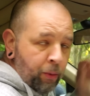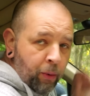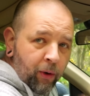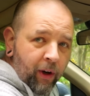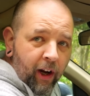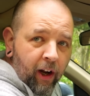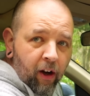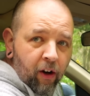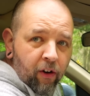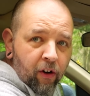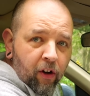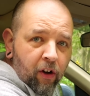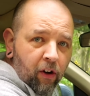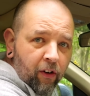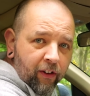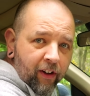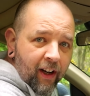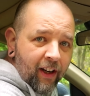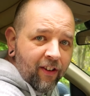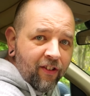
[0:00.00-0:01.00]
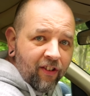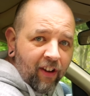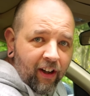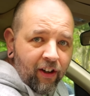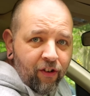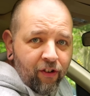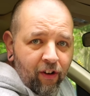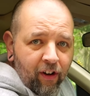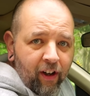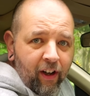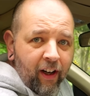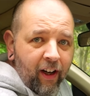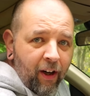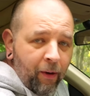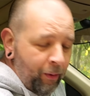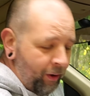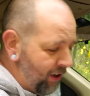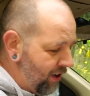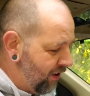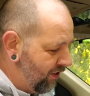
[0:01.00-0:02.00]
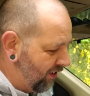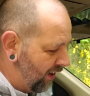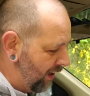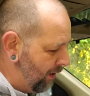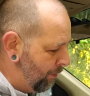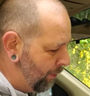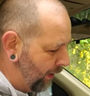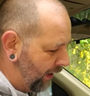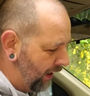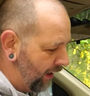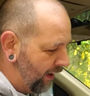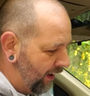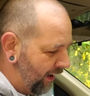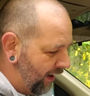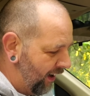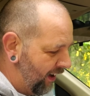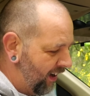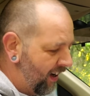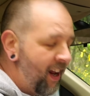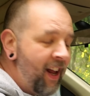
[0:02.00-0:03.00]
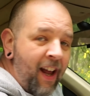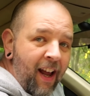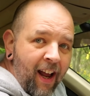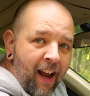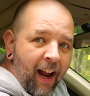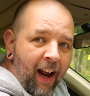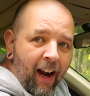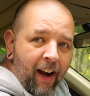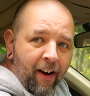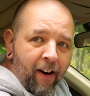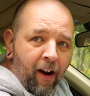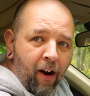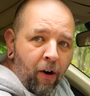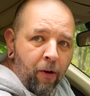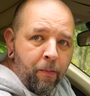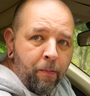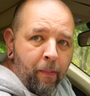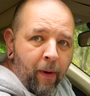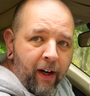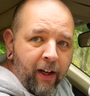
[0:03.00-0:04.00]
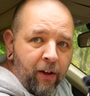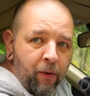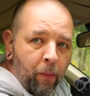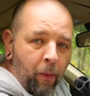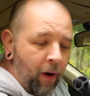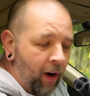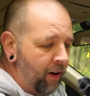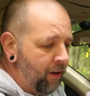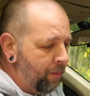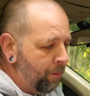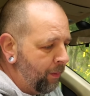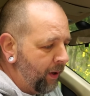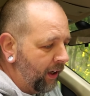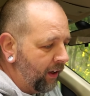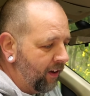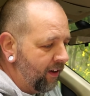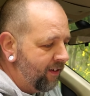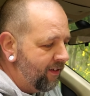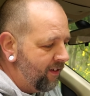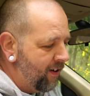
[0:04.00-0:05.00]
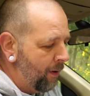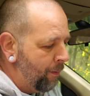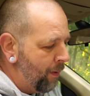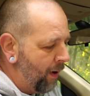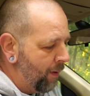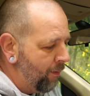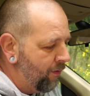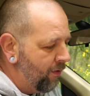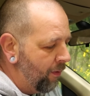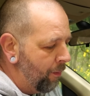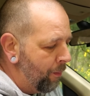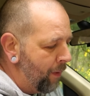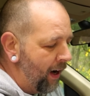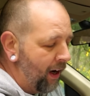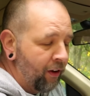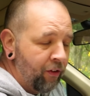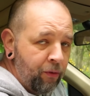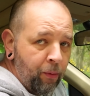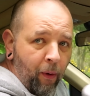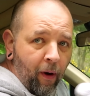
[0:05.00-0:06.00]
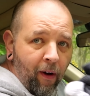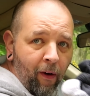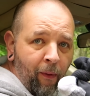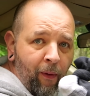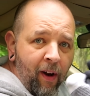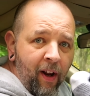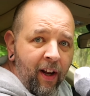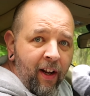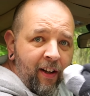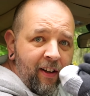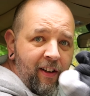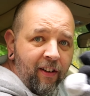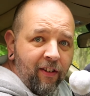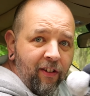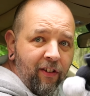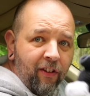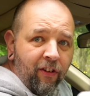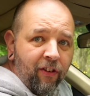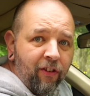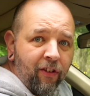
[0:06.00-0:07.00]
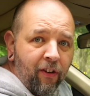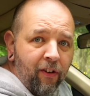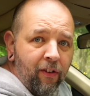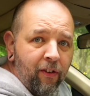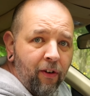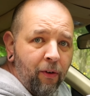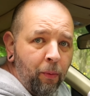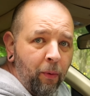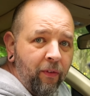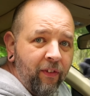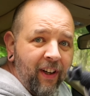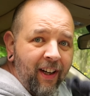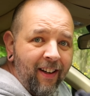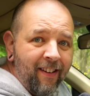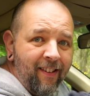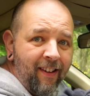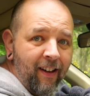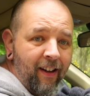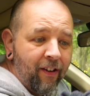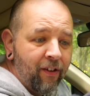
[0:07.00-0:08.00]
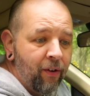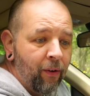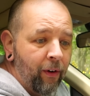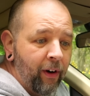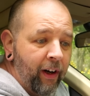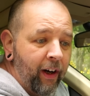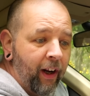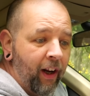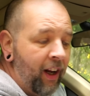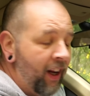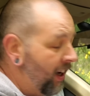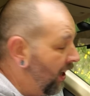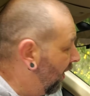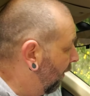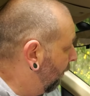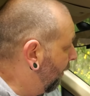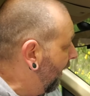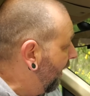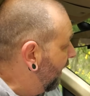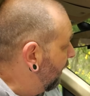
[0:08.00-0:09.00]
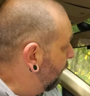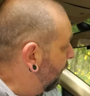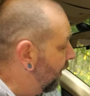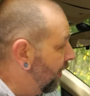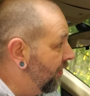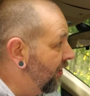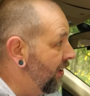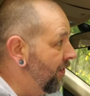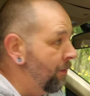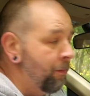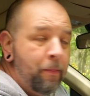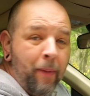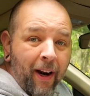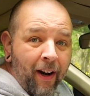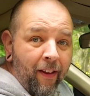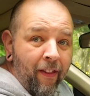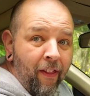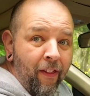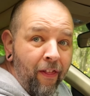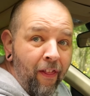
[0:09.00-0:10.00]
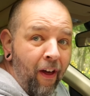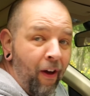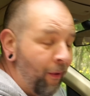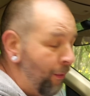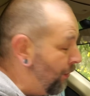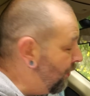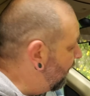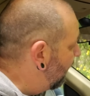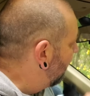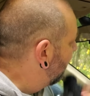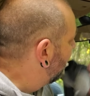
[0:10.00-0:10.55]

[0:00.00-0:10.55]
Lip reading: will get a lot of condensation in here when you're sleeping in here. And a homemade one, pick this tip up from Matt as well. This is a sock with kitty litter in it. Apparently works even better than those.